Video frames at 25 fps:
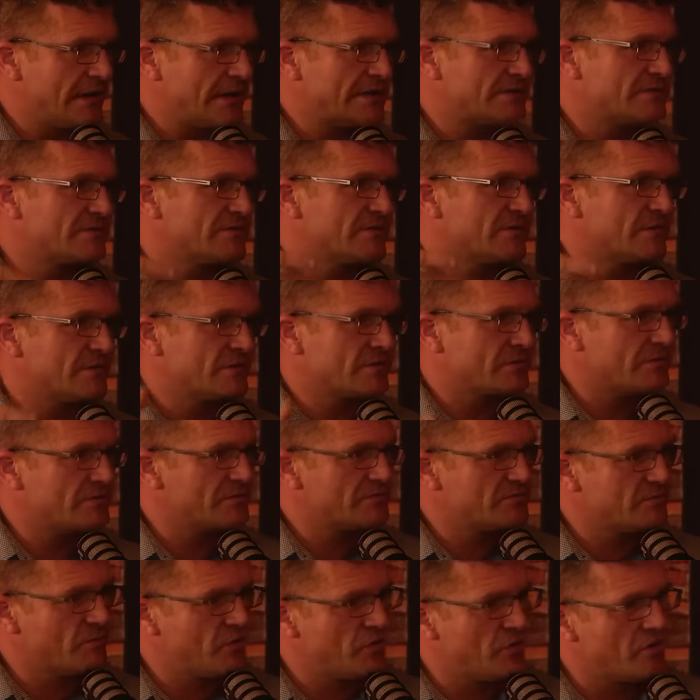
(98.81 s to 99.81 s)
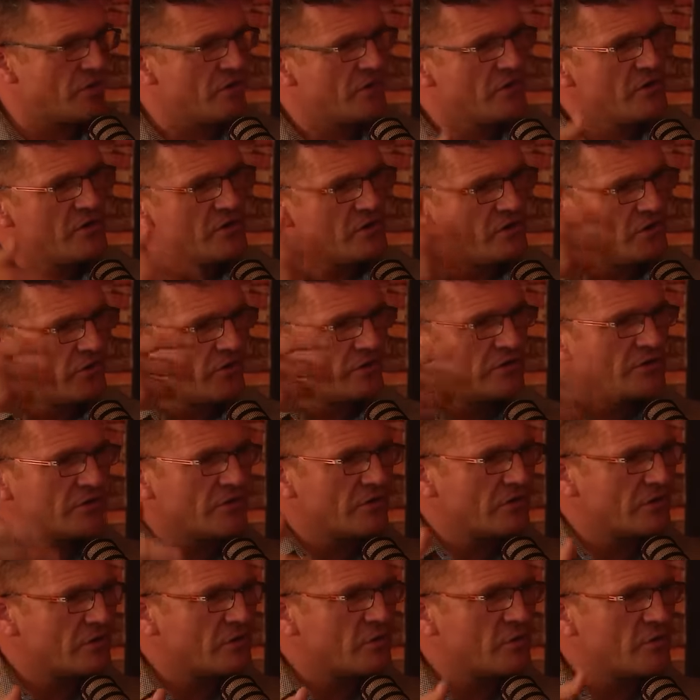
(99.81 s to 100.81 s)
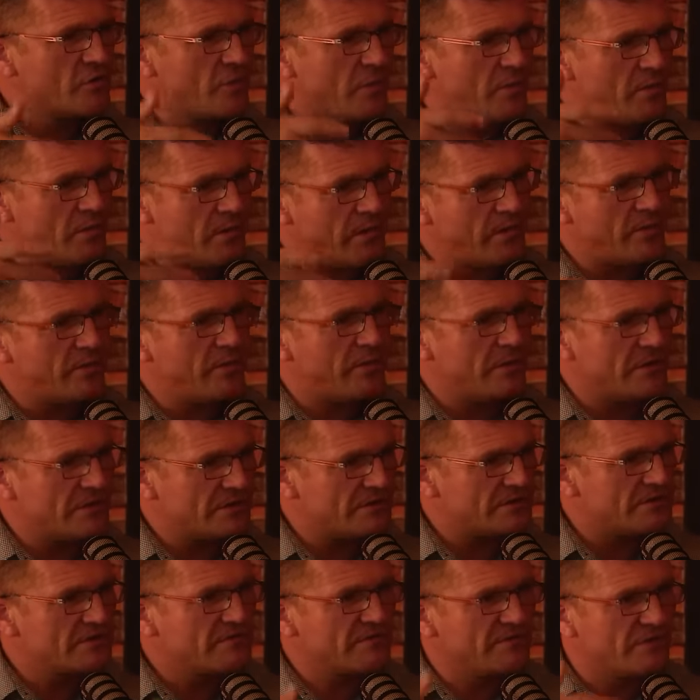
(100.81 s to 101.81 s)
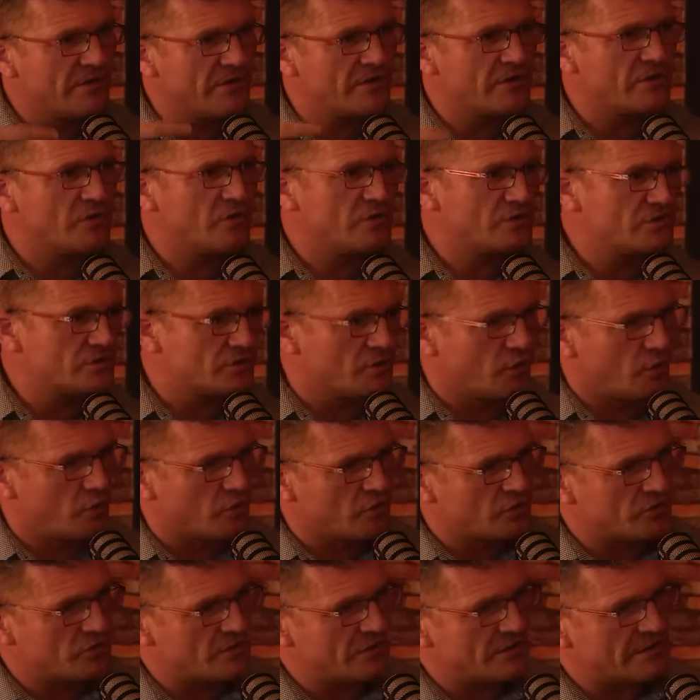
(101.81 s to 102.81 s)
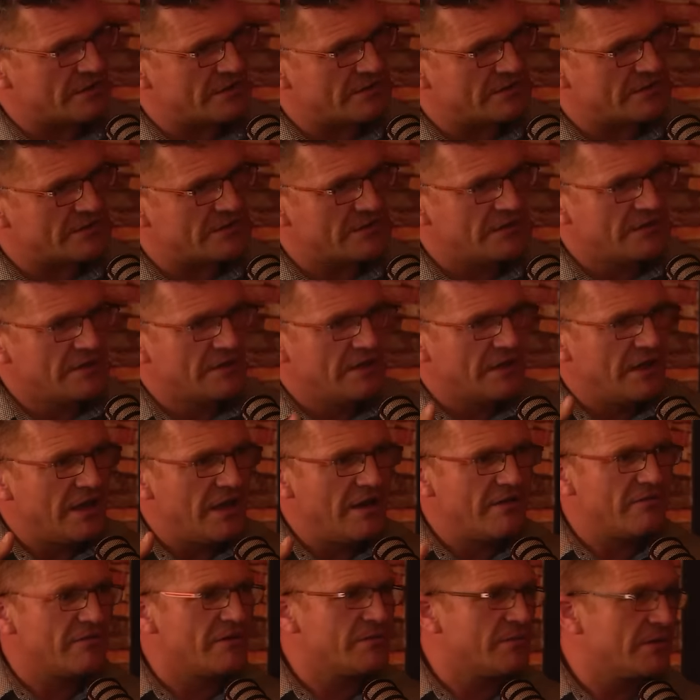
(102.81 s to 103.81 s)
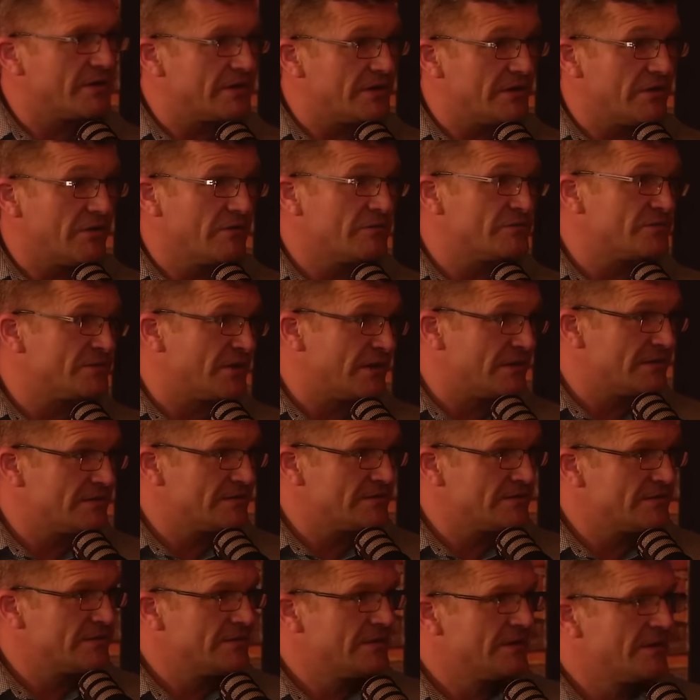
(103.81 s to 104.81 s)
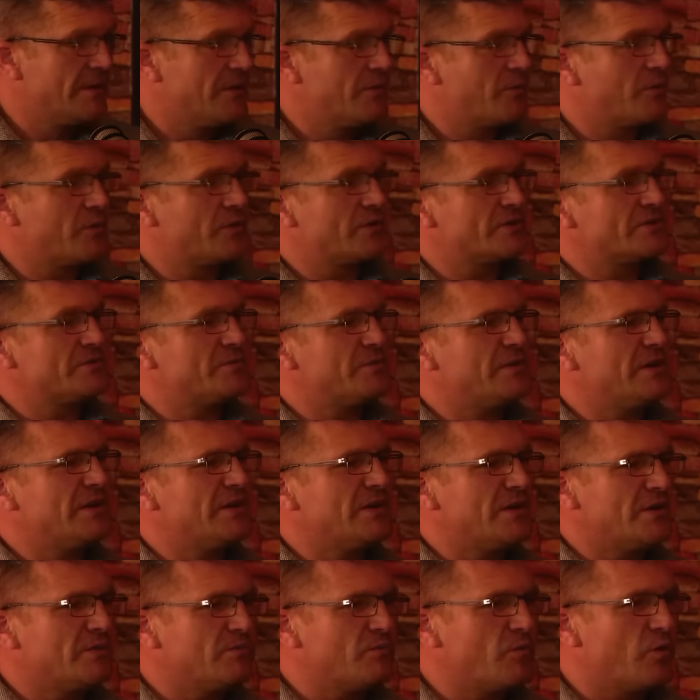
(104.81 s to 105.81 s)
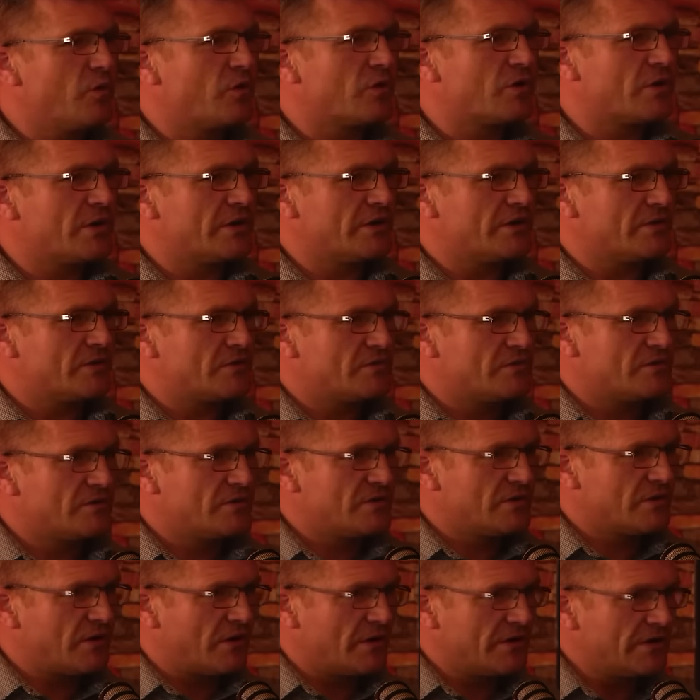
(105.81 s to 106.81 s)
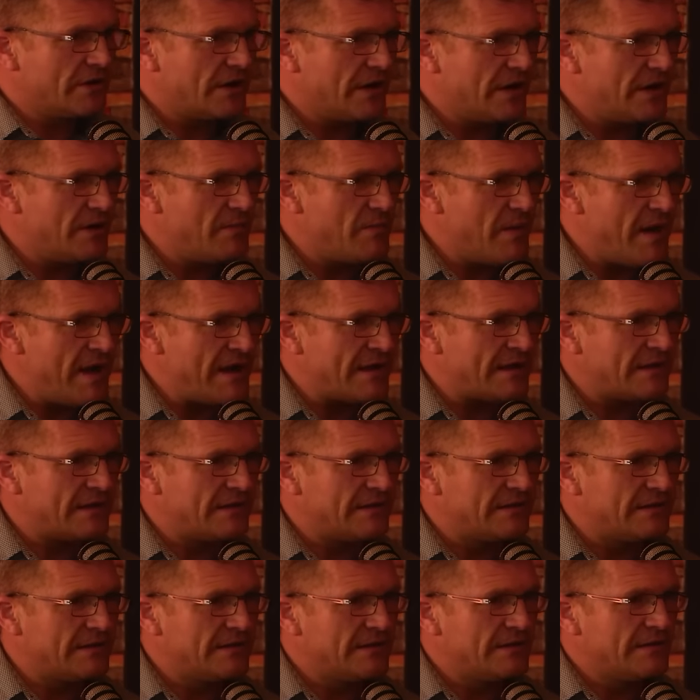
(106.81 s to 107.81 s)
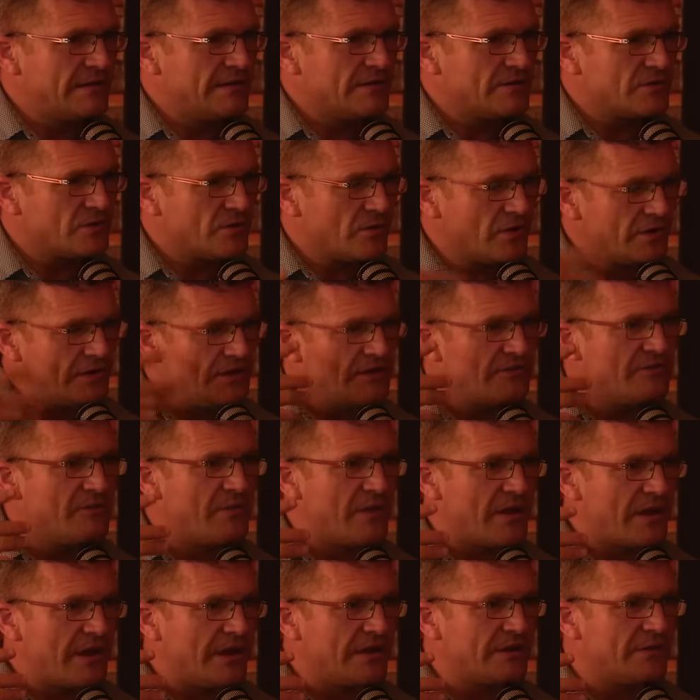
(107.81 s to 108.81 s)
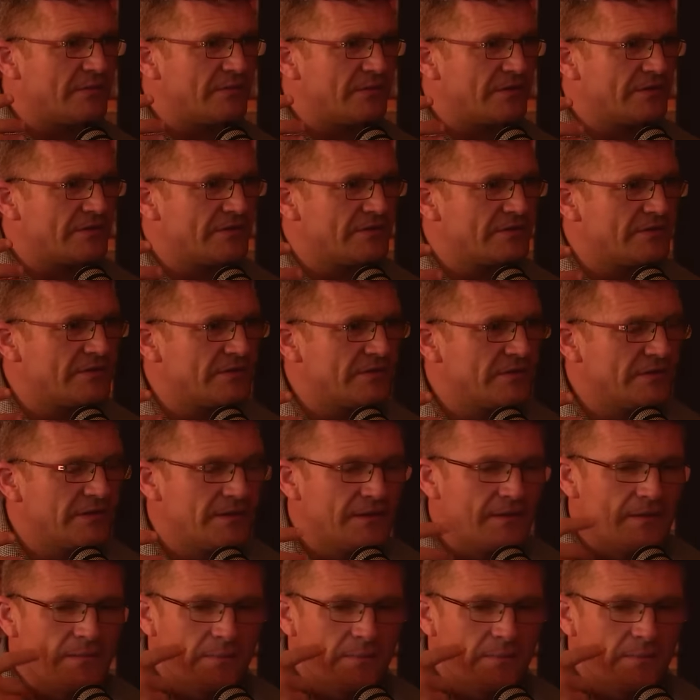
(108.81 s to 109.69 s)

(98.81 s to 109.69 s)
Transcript: Extroverted is more you're you're oh, good with people like. and very good socially, and everybody loves you. Whereas me, I'm more kind of kind of held back. You know, I live in my head a bit.